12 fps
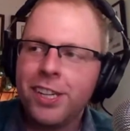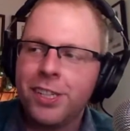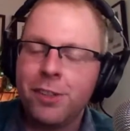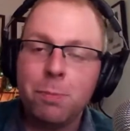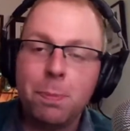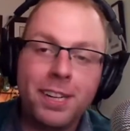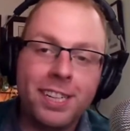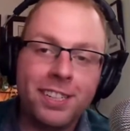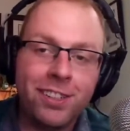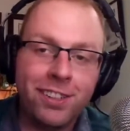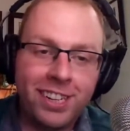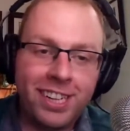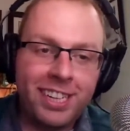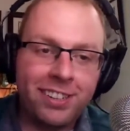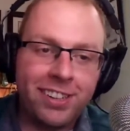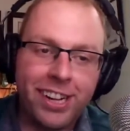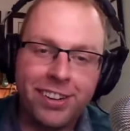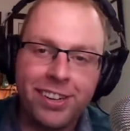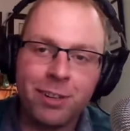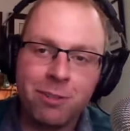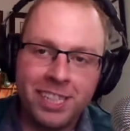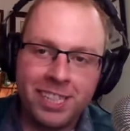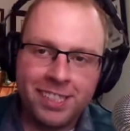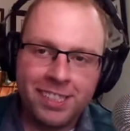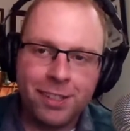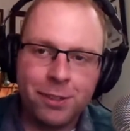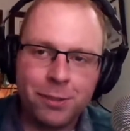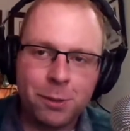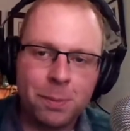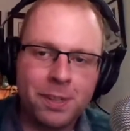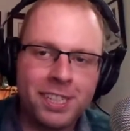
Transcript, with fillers: You played in Turkey. You're now in Greece. Those are mm-hmm.